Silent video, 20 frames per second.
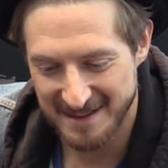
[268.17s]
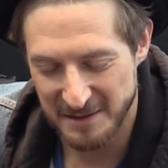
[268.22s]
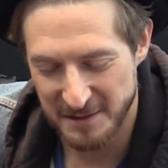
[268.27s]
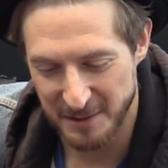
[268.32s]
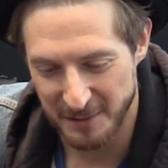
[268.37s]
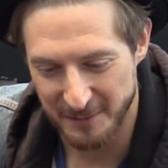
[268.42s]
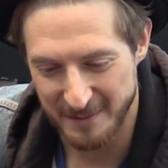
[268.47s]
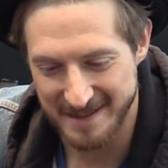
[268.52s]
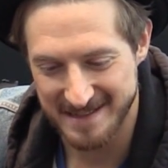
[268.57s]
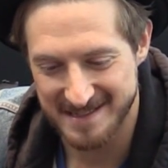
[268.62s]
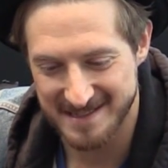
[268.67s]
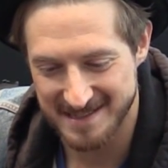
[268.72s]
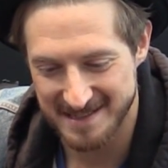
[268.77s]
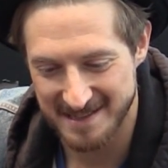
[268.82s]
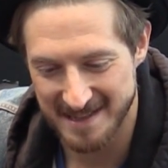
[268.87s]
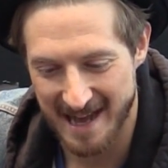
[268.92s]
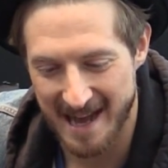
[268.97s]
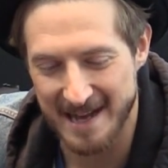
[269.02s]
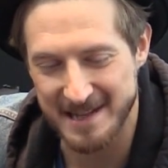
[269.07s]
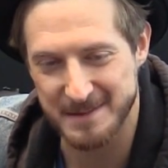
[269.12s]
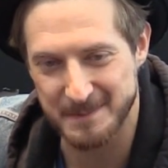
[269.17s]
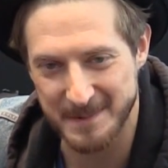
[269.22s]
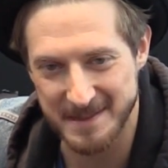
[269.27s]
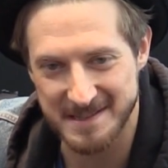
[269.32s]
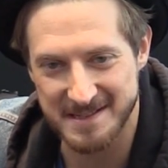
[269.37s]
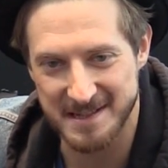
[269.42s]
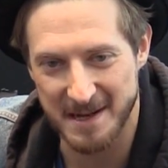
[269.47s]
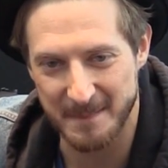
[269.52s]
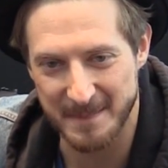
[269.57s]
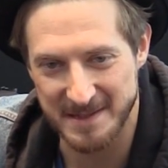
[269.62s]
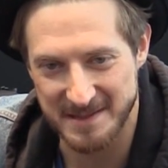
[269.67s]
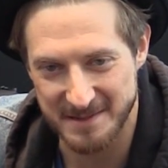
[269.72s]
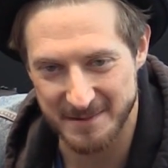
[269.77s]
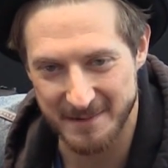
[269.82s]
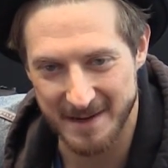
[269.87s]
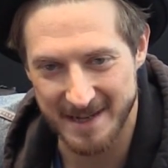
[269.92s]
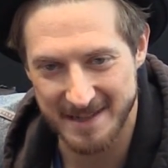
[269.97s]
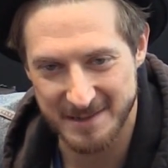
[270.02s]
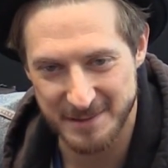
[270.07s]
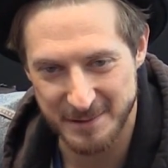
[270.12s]
there has been some
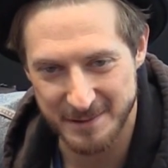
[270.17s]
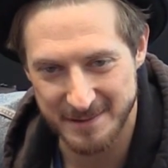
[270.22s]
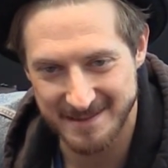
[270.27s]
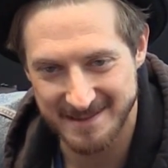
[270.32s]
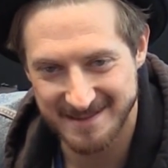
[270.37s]
interaction.